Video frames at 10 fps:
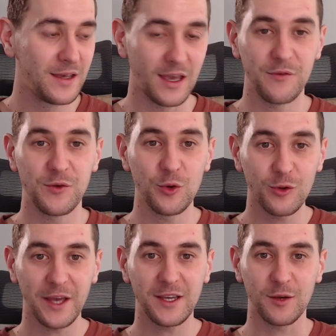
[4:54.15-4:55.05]
If you
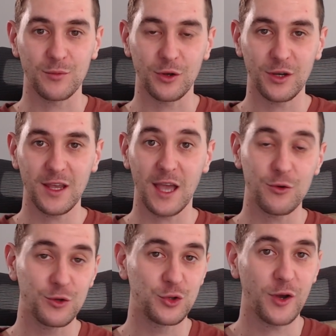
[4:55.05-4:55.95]
like community and
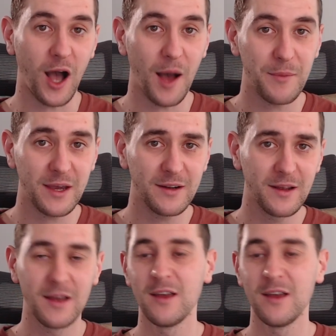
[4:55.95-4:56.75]
you enjoy Abed,